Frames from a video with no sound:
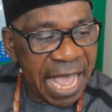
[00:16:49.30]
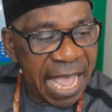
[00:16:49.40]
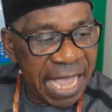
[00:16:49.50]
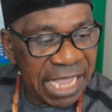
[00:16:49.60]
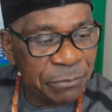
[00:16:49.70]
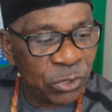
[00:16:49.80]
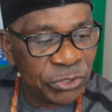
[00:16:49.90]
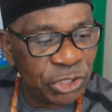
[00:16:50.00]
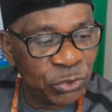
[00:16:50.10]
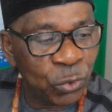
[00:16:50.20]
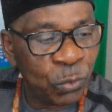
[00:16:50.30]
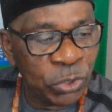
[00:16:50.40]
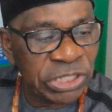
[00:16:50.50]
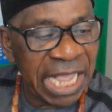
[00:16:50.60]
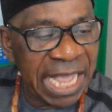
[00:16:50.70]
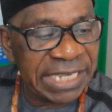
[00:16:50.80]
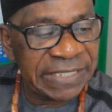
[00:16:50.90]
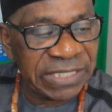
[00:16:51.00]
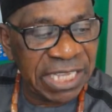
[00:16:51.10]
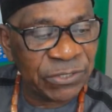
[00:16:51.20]
Agabi continue. Which are the
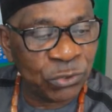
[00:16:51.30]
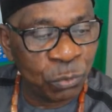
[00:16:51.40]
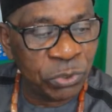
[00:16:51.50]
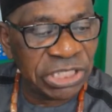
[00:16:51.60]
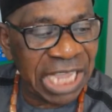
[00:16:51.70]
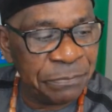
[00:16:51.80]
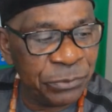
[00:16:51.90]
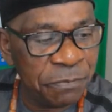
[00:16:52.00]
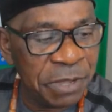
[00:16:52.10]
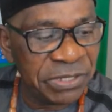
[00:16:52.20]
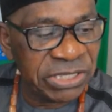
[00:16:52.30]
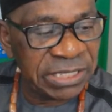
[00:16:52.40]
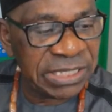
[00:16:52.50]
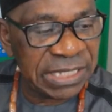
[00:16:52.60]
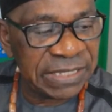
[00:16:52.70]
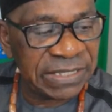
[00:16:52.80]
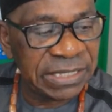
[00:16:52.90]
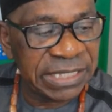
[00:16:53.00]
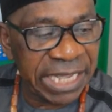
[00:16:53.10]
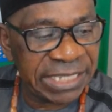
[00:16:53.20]
states to which IPOB message is
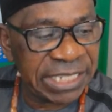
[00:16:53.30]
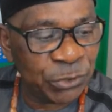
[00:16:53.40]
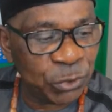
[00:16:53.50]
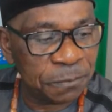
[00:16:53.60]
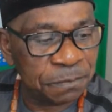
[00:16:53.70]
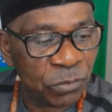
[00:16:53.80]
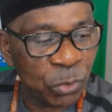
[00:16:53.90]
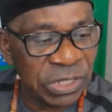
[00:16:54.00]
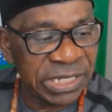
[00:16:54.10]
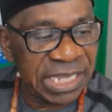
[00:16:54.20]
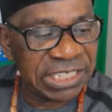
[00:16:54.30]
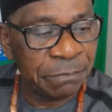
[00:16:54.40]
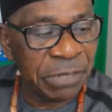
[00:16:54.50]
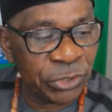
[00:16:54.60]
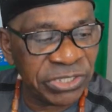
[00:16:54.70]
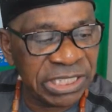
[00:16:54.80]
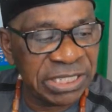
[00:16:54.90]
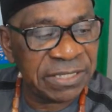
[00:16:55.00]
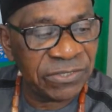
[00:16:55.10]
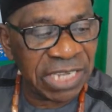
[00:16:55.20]
directed to? Witness, majority
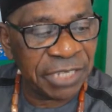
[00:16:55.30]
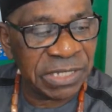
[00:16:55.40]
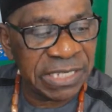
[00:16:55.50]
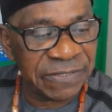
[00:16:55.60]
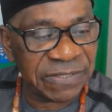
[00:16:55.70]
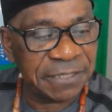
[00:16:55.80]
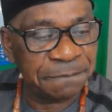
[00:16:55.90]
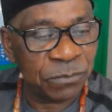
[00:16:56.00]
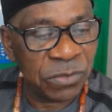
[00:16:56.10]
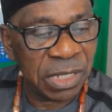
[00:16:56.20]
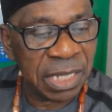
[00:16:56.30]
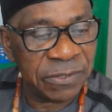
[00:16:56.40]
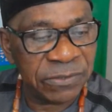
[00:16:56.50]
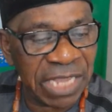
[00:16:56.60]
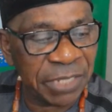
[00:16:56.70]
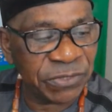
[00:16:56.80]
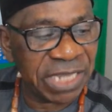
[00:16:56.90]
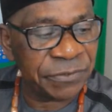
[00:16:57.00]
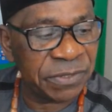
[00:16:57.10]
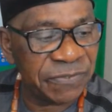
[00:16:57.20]
Southeast,
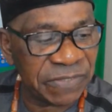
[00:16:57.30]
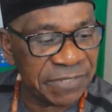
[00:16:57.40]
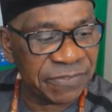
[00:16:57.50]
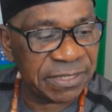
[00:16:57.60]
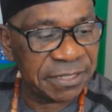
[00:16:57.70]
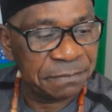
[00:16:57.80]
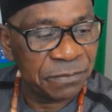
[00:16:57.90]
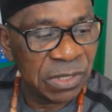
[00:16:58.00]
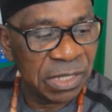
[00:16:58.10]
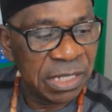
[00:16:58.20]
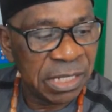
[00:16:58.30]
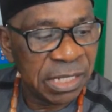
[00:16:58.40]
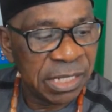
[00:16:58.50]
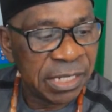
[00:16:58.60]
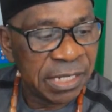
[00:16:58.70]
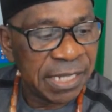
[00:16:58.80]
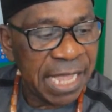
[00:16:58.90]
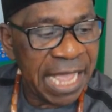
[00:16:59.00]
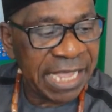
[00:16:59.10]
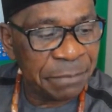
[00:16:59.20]
South states.
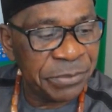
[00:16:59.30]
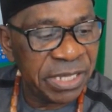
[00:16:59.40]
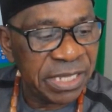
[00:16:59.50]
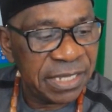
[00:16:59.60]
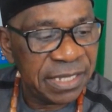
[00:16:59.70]
Agabi,